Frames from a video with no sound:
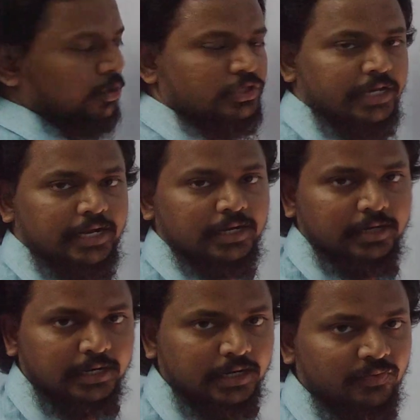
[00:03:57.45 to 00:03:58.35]

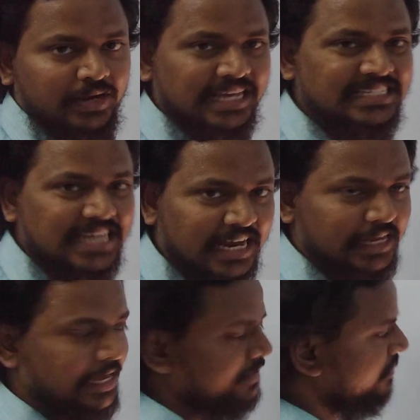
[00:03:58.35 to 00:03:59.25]
1800 will
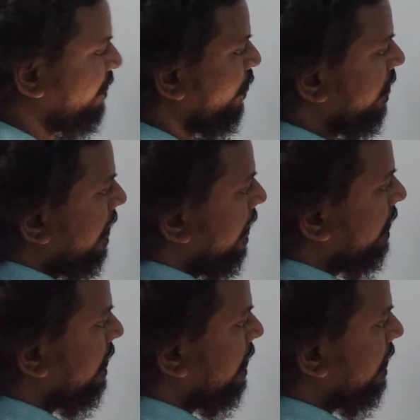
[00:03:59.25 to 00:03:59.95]
exactly cancel for